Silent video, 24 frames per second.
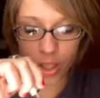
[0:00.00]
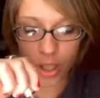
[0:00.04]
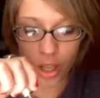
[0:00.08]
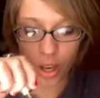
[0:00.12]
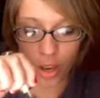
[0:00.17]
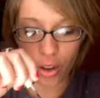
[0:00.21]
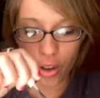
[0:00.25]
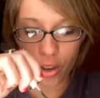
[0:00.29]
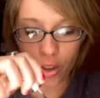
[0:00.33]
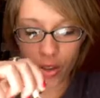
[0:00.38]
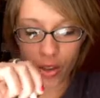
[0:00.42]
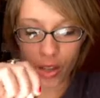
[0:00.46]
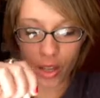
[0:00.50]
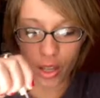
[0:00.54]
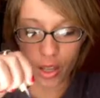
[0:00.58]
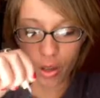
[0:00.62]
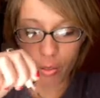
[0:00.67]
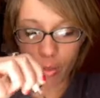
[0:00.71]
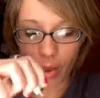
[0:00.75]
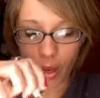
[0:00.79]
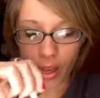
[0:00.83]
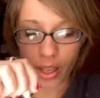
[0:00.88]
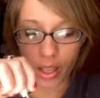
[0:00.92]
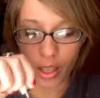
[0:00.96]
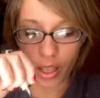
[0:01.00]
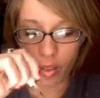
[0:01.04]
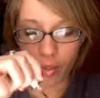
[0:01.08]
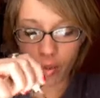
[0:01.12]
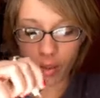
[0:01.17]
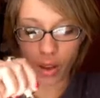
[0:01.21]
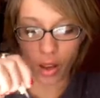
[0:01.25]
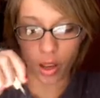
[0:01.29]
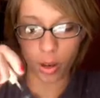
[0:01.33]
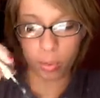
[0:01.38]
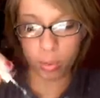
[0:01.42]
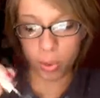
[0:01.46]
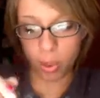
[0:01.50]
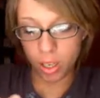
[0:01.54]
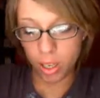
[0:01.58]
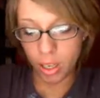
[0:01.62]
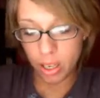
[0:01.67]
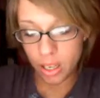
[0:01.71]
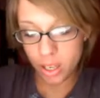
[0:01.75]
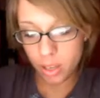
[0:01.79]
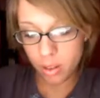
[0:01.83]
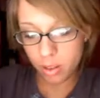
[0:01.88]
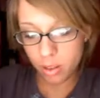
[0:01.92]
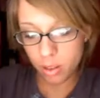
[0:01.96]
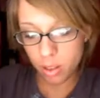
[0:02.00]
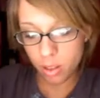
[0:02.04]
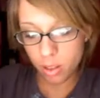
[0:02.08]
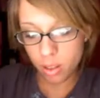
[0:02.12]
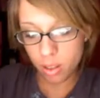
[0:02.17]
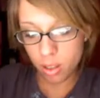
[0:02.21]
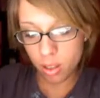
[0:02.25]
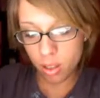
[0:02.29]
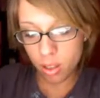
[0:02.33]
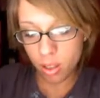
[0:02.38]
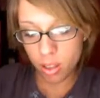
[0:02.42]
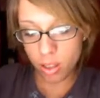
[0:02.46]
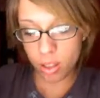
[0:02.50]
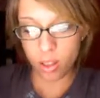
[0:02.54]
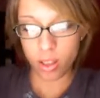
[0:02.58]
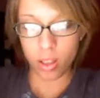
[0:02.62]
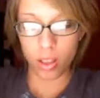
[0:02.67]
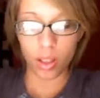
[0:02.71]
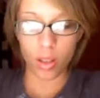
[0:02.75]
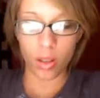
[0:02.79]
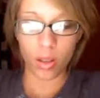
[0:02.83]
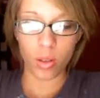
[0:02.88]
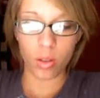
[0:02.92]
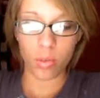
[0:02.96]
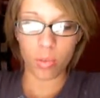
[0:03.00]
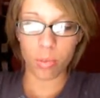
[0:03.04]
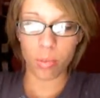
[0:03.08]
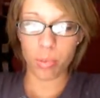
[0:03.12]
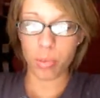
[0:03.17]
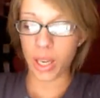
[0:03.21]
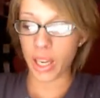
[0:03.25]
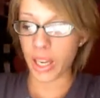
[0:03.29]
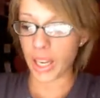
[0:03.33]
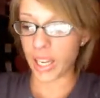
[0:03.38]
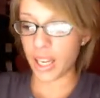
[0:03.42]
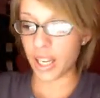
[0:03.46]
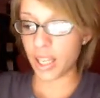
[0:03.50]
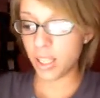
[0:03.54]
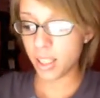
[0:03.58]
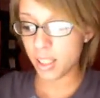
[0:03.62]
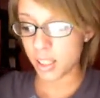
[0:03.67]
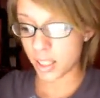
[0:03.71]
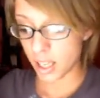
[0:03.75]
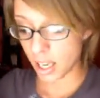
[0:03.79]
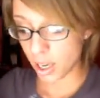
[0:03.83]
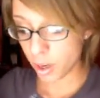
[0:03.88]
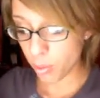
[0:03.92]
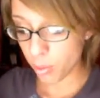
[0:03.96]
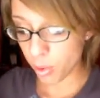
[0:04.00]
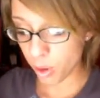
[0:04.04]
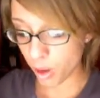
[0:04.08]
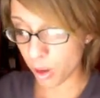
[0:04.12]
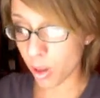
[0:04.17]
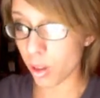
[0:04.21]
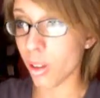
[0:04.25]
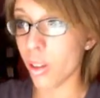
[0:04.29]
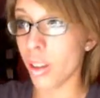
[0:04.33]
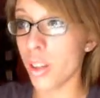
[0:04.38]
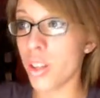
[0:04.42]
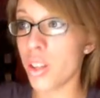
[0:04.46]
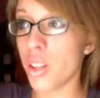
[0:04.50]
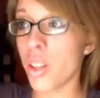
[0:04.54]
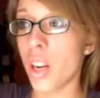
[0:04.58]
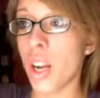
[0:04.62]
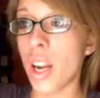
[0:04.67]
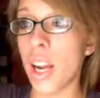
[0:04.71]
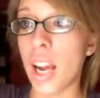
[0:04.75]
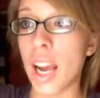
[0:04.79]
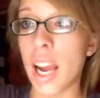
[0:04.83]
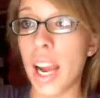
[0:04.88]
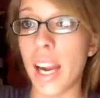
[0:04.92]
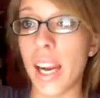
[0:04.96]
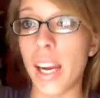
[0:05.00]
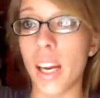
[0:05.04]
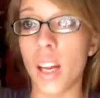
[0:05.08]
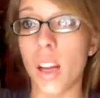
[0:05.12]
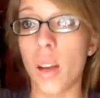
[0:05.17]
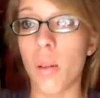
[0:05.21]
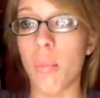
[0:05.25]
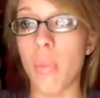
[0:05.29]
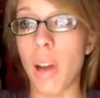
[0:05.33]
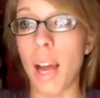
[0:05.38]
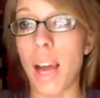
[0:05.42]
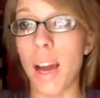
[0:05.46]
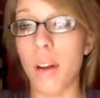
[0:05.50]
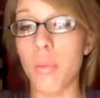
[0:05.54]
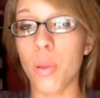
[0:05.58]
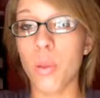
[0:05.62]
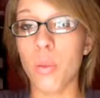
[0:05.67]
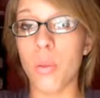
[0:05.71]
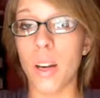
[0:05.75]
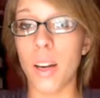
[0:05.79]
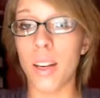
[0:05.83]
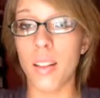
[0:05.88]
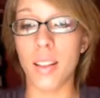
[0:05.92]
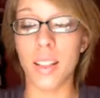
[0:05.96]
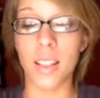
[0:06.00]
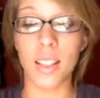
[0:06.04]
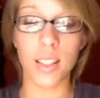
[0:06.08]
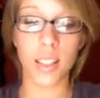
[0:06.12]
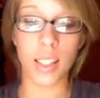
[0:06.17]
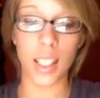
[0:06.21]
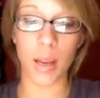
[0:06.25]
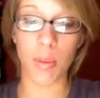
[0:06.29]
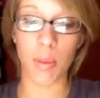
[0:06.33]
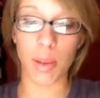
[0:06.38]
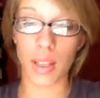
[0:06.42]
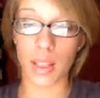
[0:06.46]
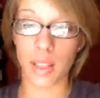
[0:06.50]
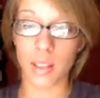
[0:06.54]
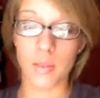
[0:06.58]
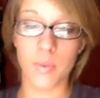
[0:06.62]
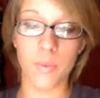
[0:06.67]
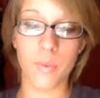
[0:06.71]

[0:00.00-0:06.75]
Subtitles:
And show you that you make a very pretty pink nail polish. And I would wear this,